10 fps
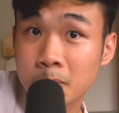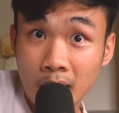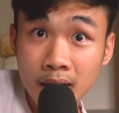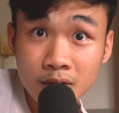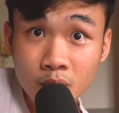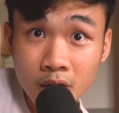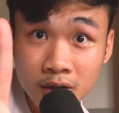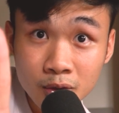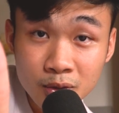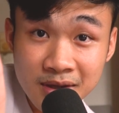But we're gonna
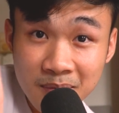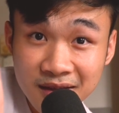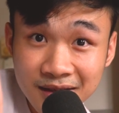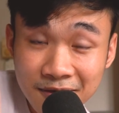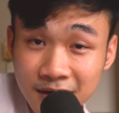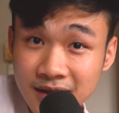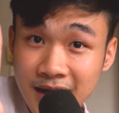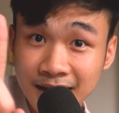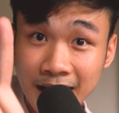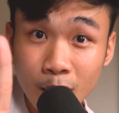do something different.
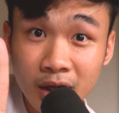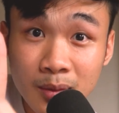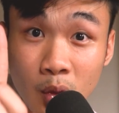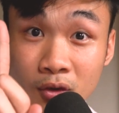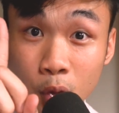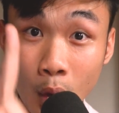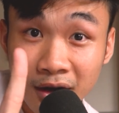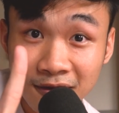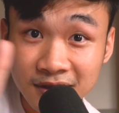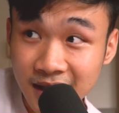Now we're gonna move one
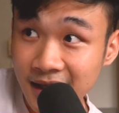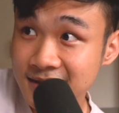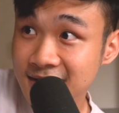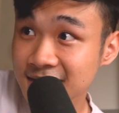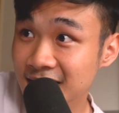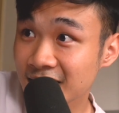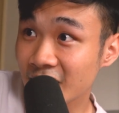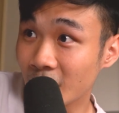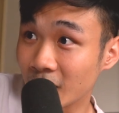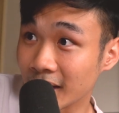of the kicks.
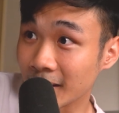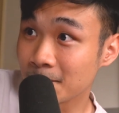Okay,